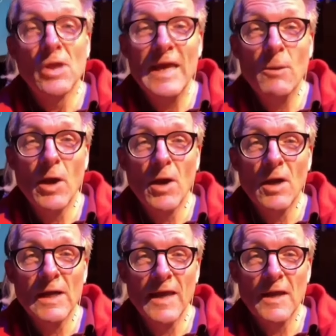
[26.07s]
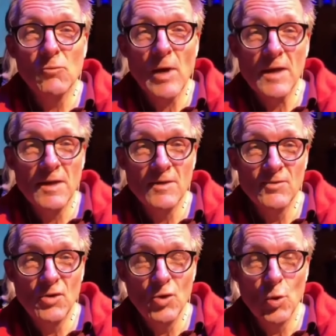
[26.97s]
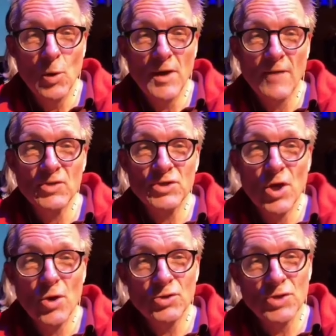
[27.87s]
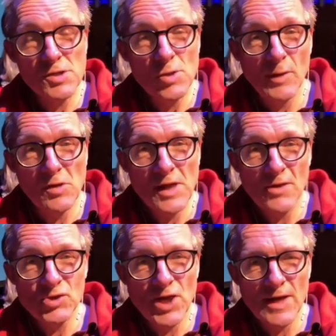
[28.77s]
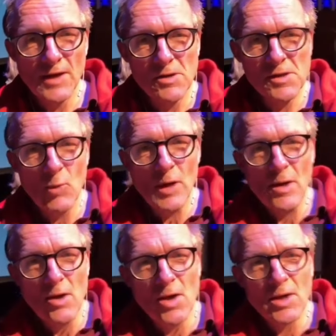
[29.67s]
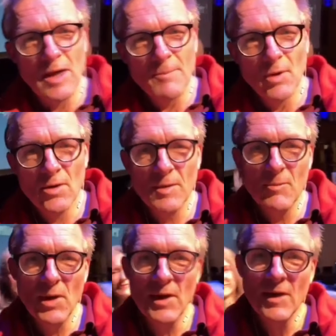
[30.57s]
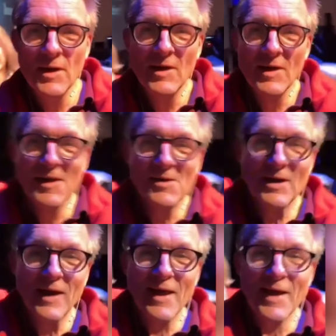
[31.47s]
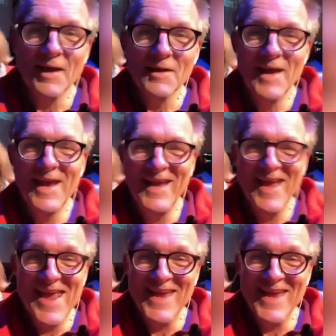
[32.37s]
was wondering about the cause and time of his death, an autopsy report has shed light on them. According to the autopsy